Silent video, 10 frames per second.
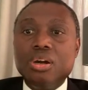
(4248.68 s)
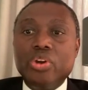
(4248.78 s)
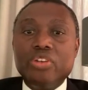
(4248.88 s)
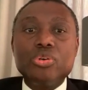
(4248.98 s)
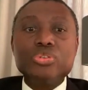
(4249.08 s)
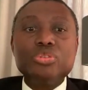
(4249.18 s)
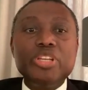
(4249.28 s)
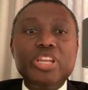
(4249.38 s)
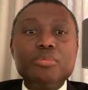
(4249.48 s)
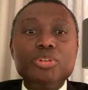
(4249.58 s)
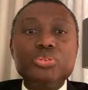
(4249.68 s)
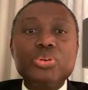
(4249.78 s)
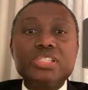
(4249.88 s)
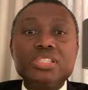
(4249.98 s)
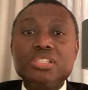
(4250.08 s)
We have also been able to
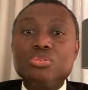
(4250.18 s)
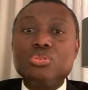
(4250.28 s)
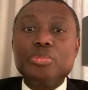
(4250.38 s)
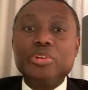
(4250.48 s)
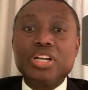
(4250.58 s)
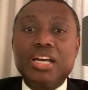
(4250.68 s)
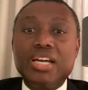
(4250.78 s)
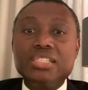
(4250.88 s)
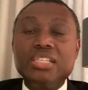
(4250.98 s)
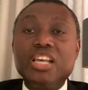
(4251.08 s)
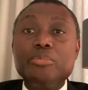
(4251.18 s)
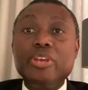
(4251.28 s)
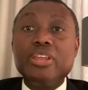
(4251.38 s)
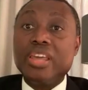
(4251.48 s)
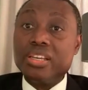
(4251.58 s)
assist corporate clients in
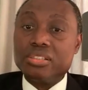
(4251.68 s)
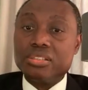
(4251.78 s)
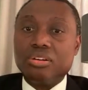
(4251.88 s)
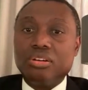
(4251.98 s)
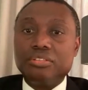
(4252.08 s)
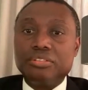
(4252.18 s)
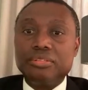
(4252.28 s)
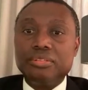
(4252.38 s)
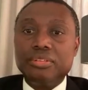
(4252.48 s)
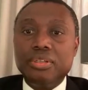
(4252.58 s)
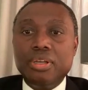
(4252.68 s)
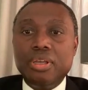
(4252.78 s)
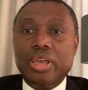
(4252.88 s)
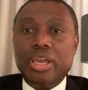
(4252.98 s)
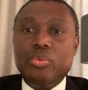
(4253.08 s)
helping their staff,
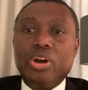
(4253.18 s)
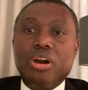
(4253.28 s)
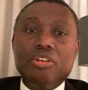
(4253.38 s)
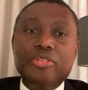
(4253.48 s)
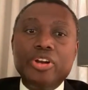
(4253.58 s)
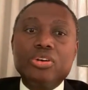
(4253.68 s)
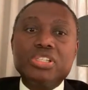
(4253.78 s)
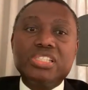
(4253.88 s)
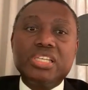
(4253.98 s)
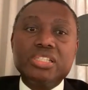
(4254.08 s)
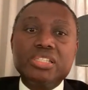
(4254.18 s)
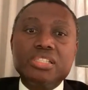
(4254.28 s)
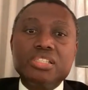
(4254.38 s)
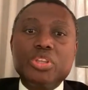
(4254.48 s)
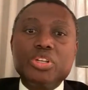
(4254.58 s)
and we are offering
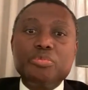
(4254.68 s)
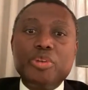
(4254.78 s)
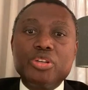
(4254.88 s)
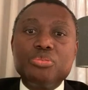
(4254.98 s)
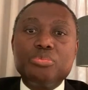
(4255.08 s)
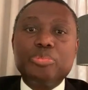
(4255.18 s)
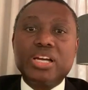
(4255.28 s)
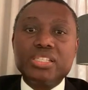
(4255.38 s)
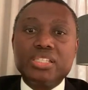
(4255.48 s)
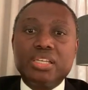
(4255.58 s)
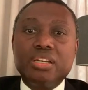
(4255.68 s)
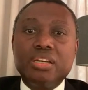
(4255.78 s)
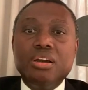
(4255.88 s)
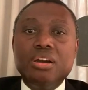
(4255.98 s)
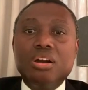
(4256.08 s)
concessions with respect to pricing
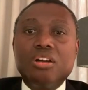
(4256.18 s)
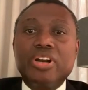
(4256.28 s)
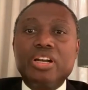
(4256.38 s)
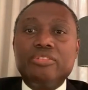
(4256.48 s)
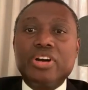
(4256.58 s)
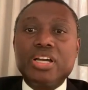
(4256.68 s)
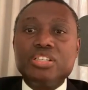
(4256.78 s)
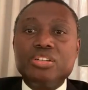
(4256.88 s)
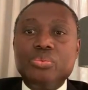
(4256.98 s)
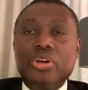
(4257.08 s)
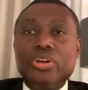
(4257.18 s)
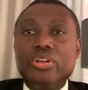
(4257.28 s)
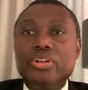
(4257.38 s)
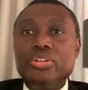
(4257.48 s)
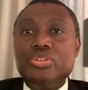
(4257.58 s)
of our advisory work
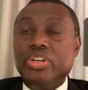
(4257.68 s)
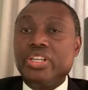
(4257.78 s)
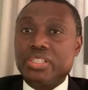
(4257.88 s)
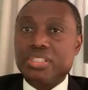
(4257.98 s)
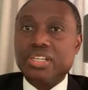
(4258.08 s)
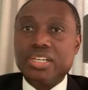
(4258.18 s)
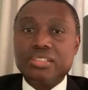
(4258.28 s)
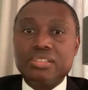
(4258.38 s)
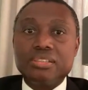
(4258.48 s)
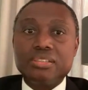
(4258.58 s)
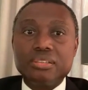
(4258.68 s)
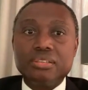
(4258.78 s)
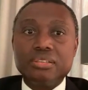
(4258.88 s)
during this crisis.